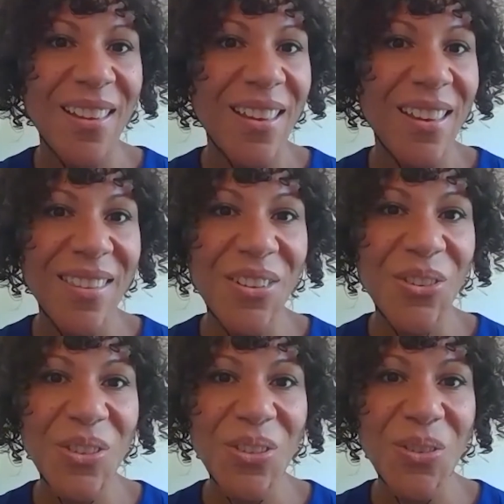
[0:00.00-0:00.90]
Yeah.
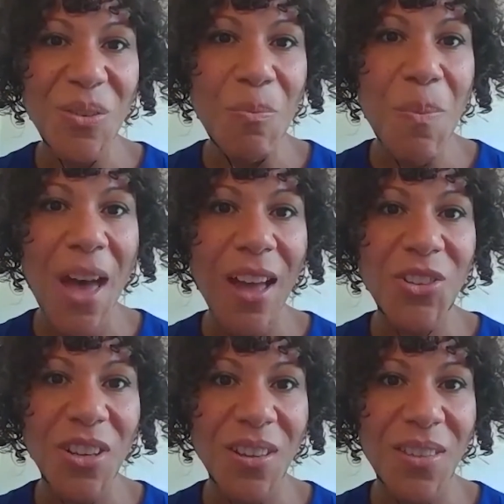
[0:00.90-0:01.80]
There's a certain
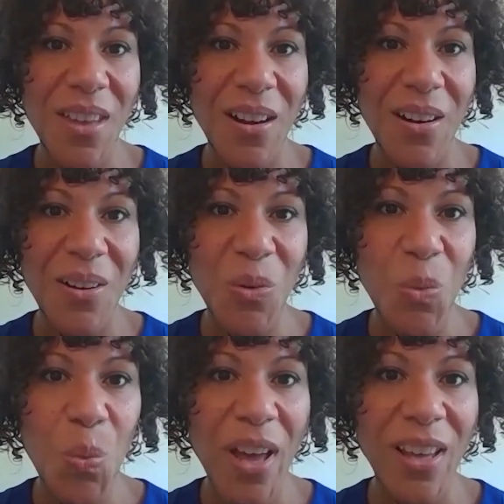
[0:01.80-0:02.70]
magic there
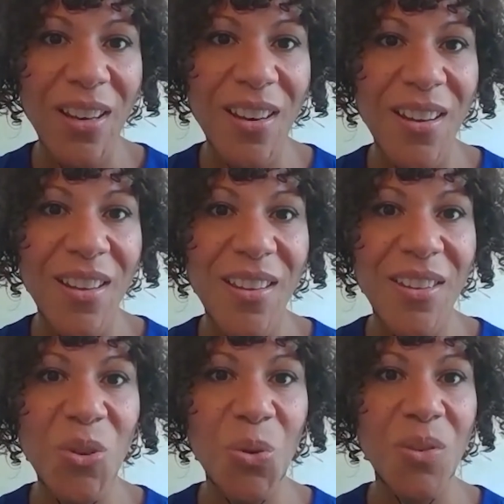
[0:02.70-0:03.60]
when
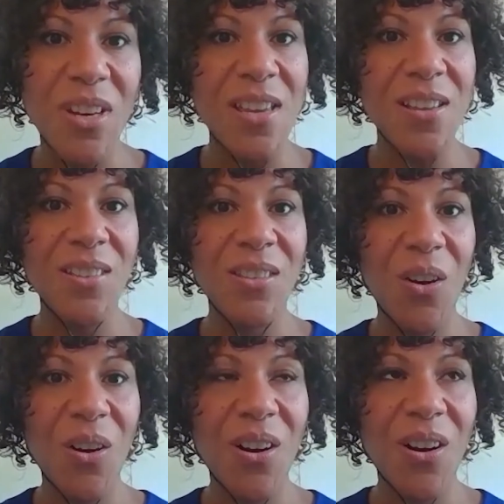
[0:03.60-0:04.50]
your needs
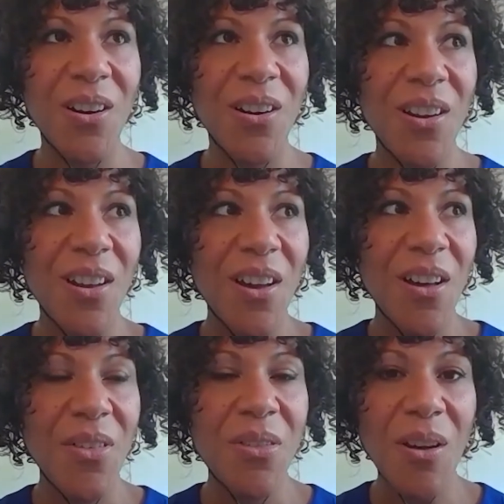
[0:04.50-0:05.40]
are
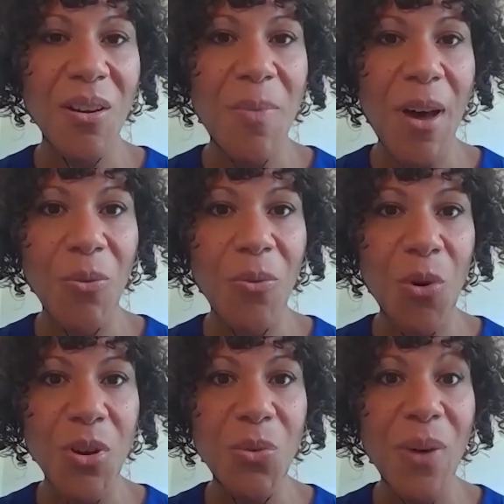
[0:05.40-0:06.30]
thought about
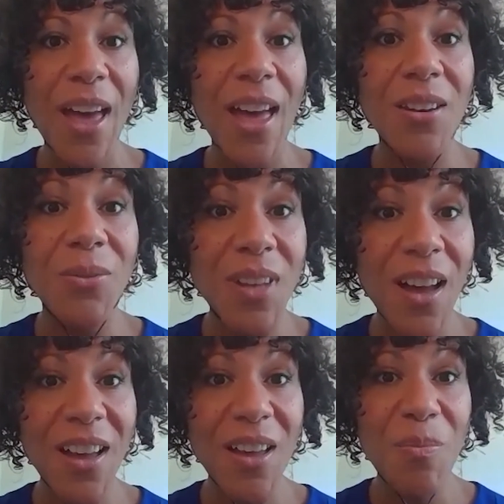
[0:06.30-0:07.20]
for you ahead of
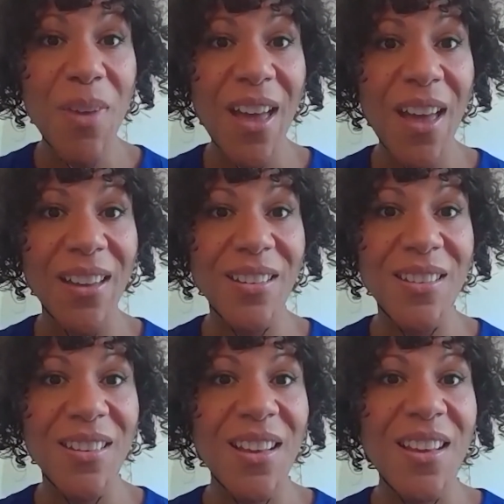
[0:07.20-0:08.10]
time
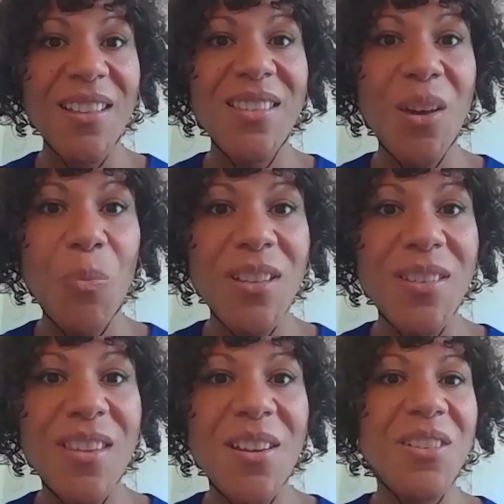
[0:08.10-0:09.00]
and someone
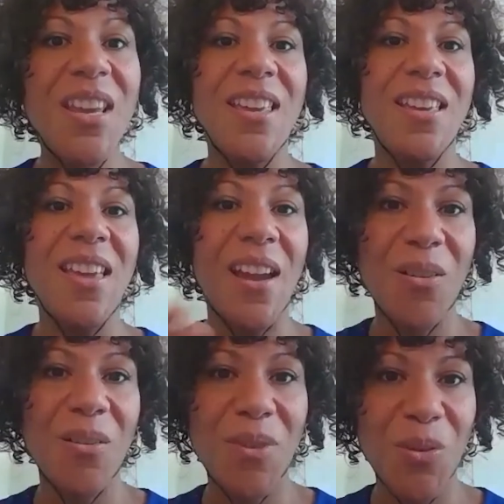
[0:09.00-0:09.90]
is there taking
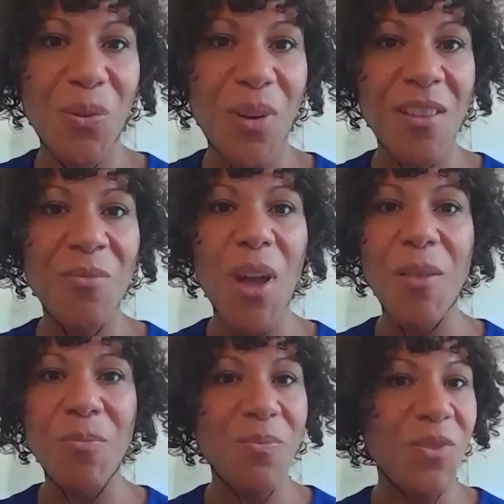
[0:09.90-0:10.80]
care of you
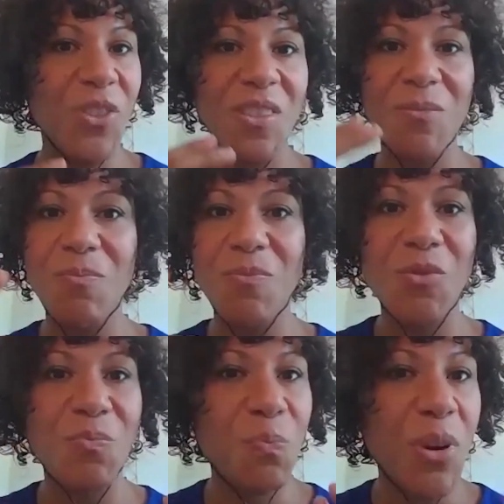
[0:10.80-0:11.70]
and just
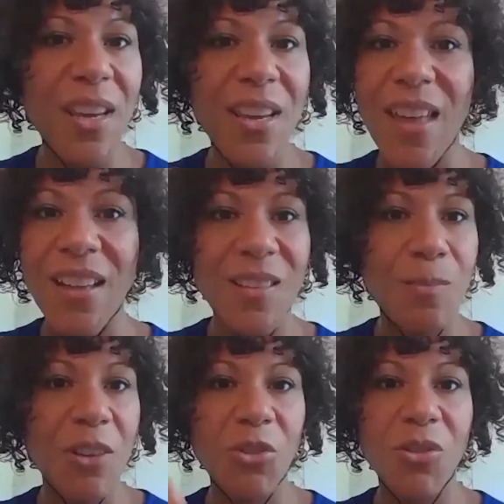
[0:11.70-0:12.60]
putting in that
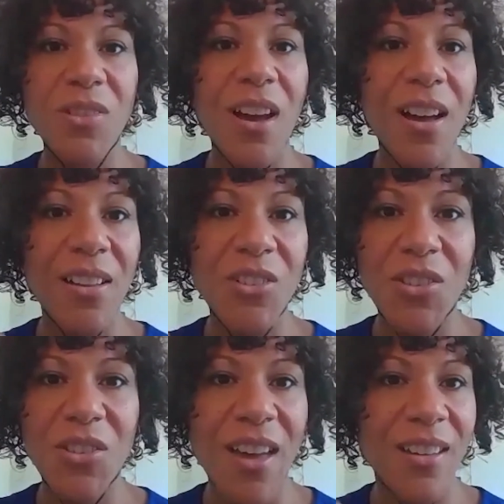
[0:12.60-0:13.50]
special
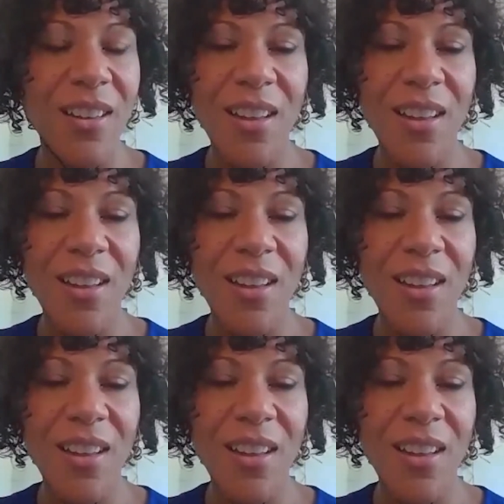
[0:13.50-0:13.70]
touch, that